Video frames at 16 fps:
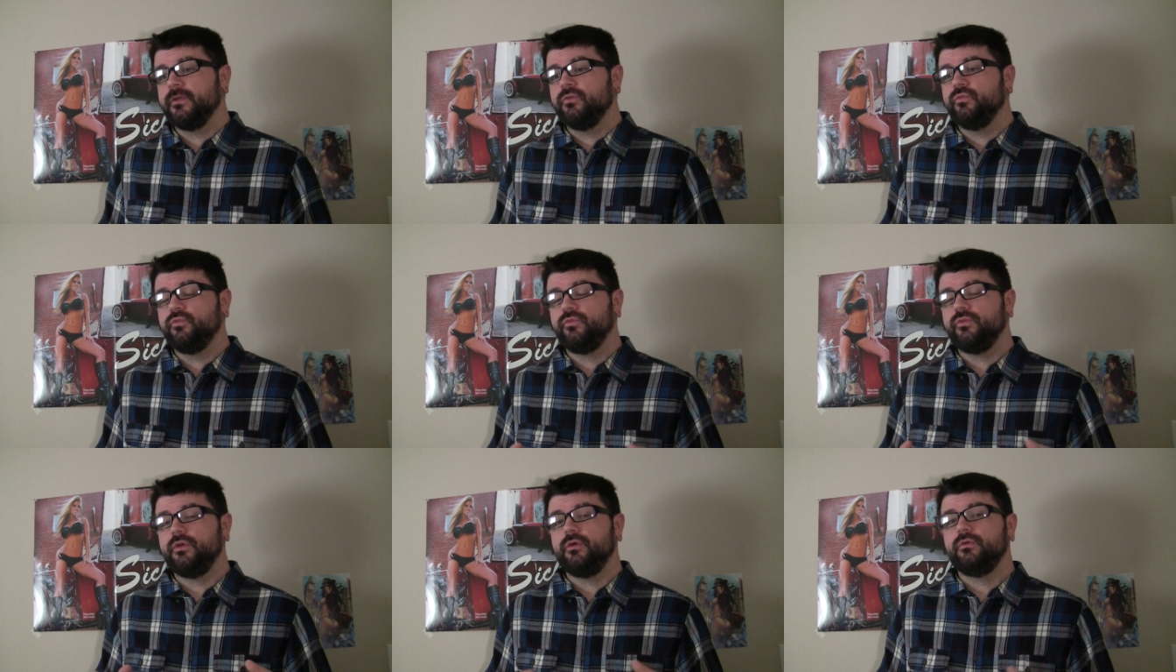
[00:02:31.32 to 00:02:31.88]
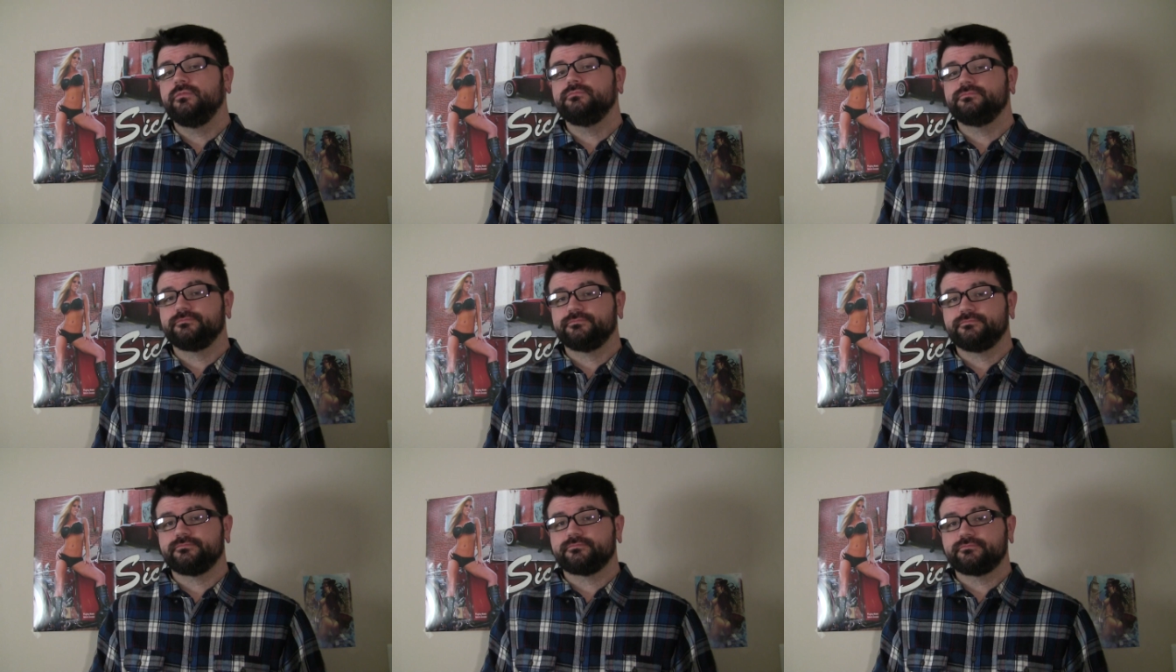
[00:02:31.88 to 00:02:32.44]
So,
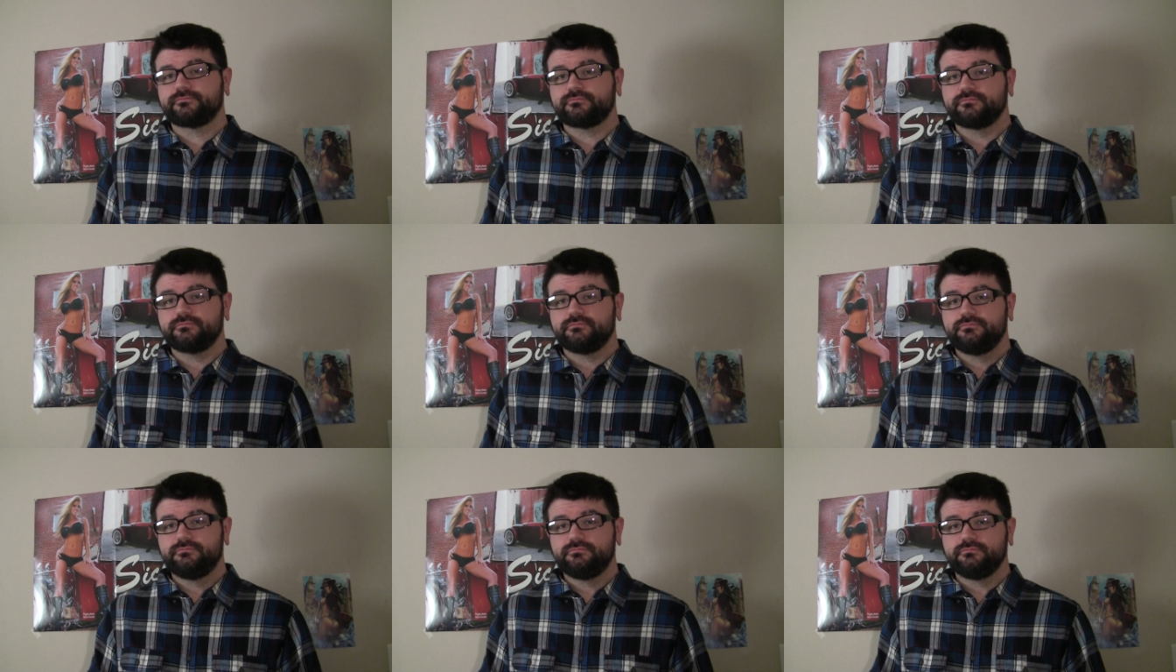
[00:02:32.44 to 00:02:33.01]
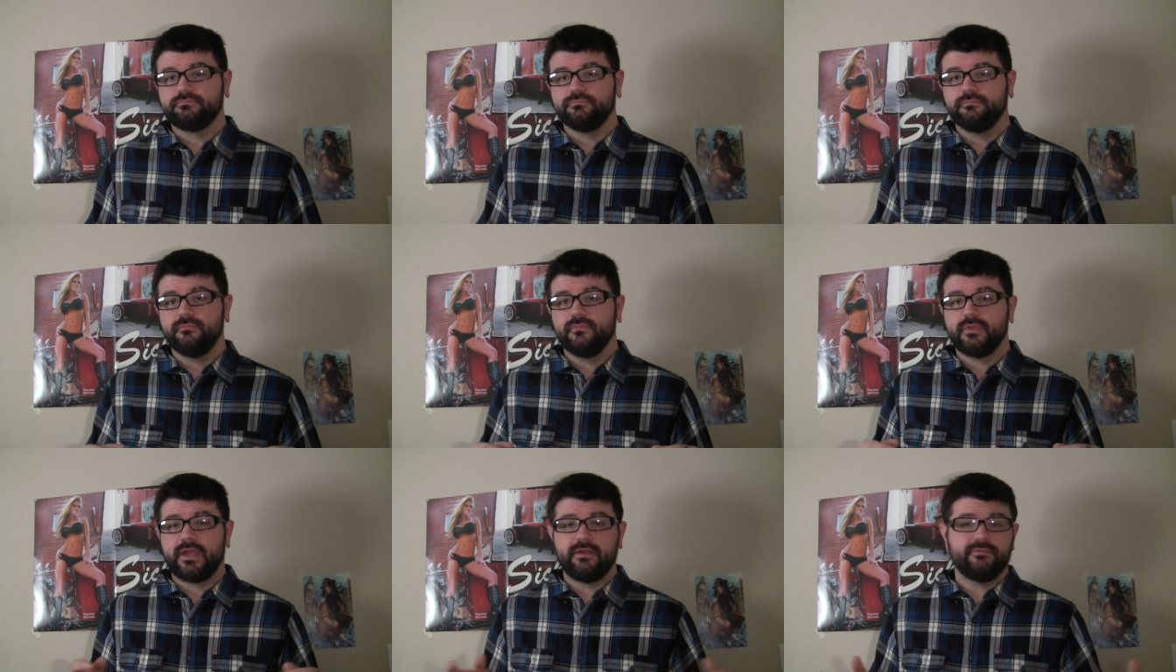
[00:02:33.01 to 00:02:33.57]

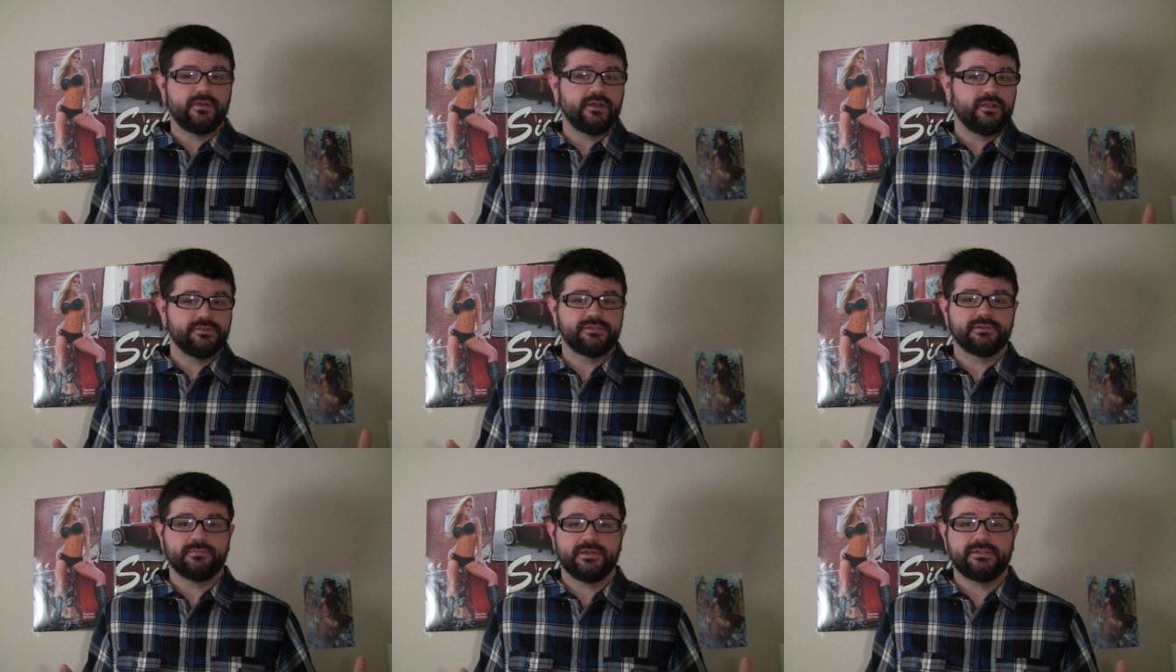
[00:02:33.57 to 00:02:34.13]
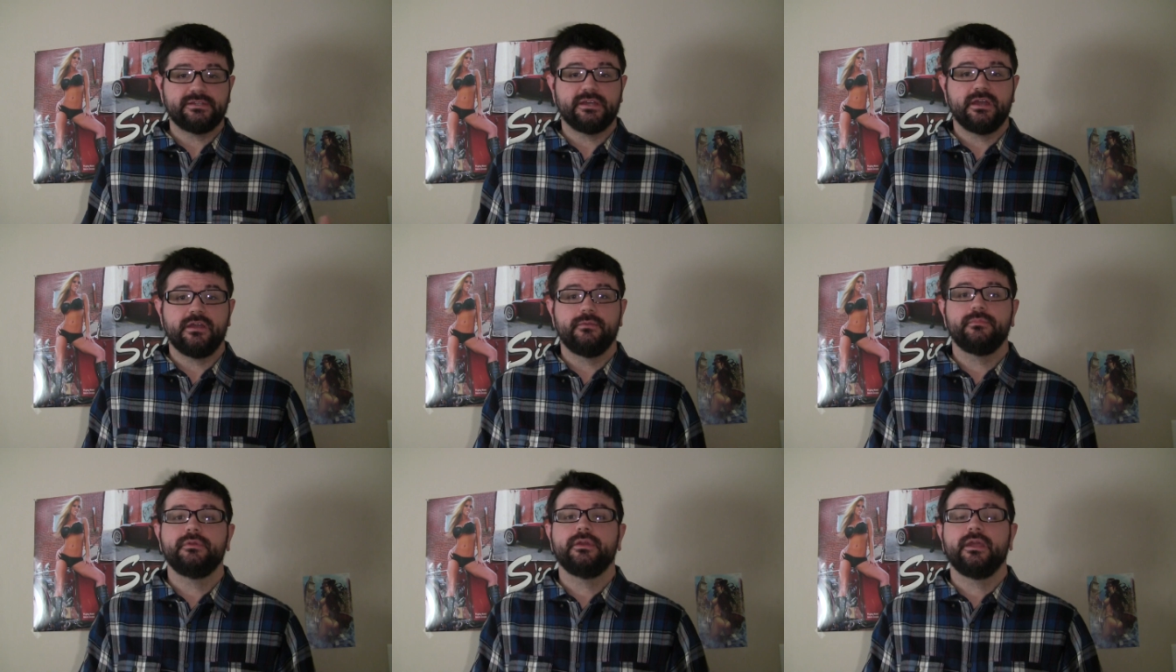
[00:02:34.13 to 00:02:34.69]
I volunteer my
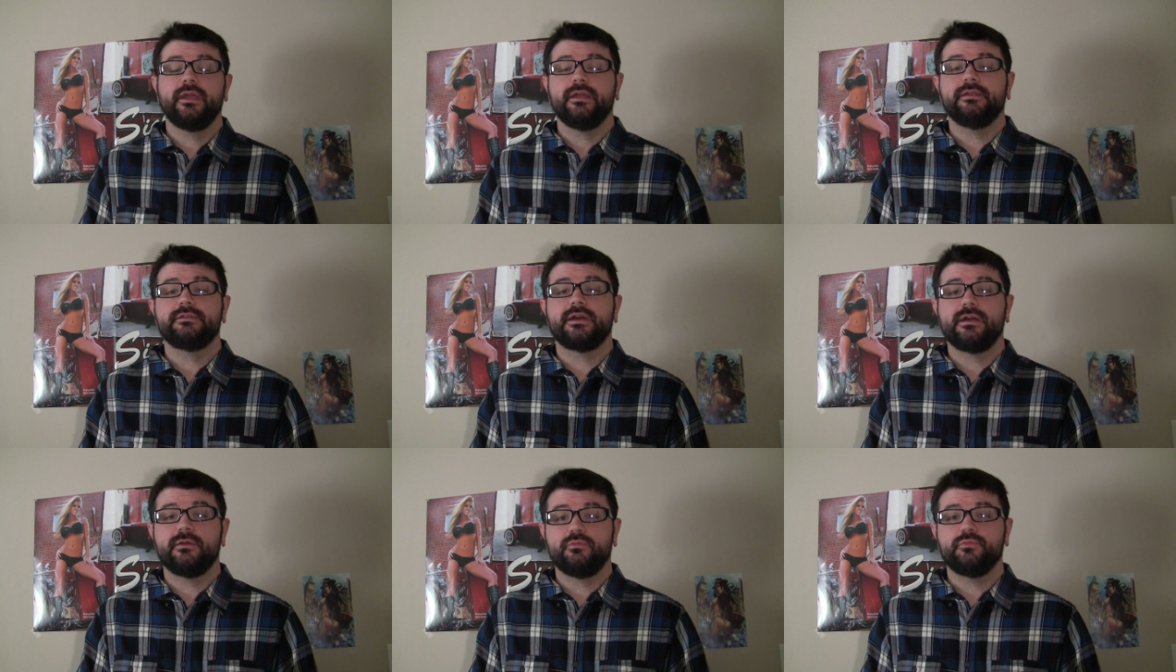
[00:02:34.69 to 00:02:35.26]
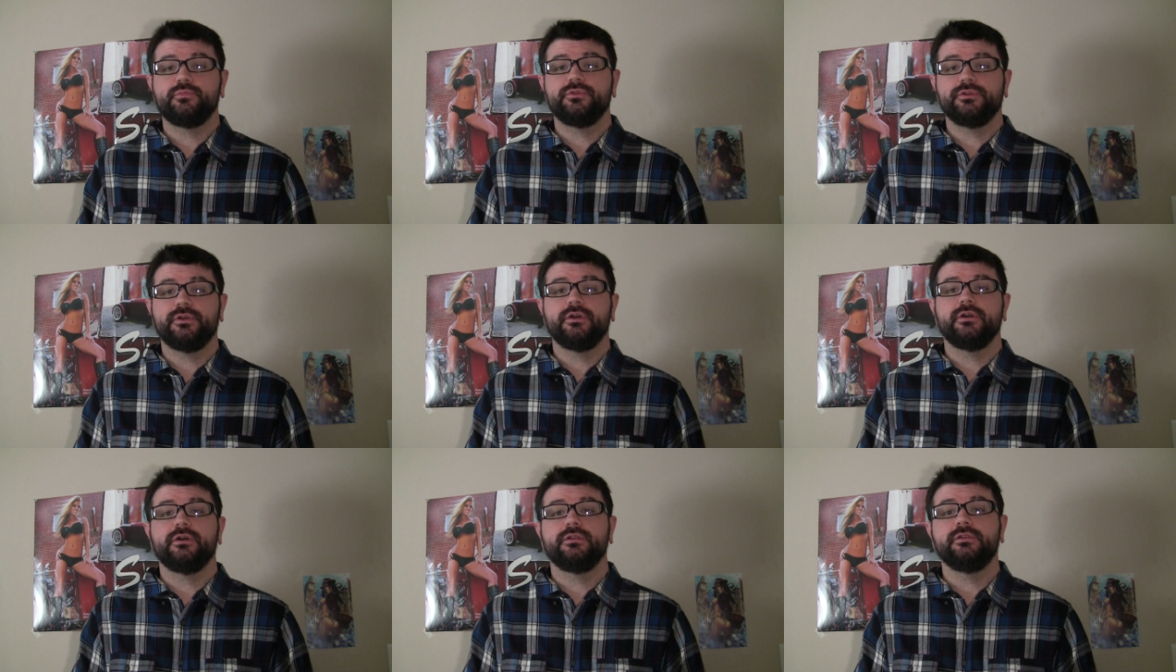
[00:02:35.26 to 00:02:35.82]
time and I will put
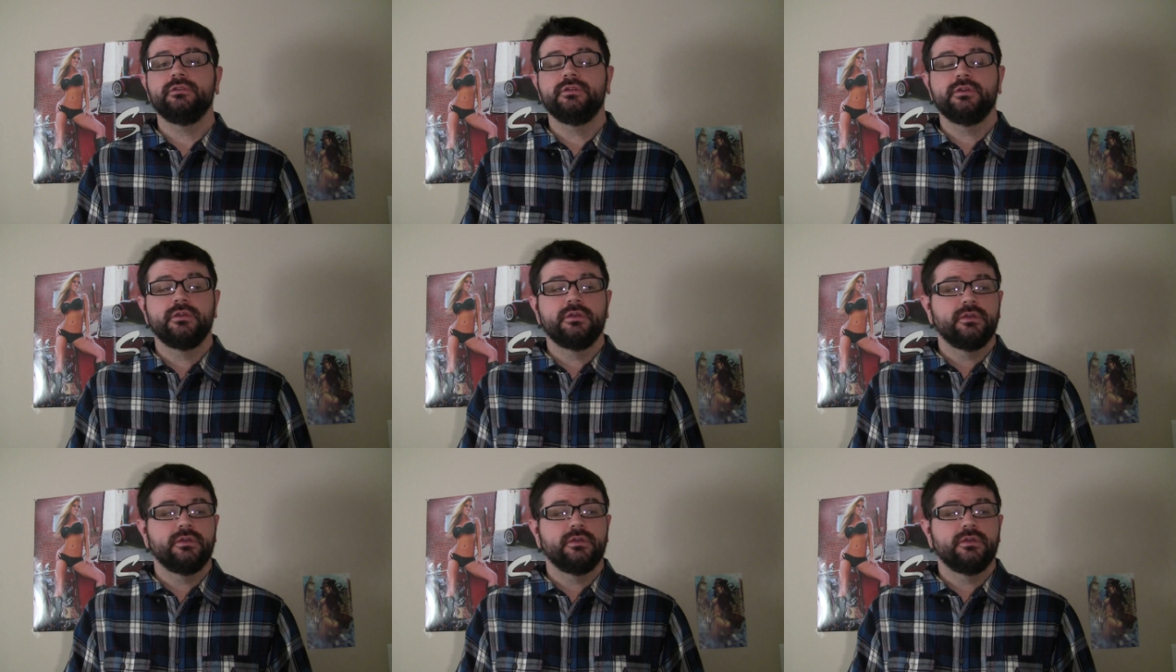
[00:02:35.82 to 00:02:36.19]
on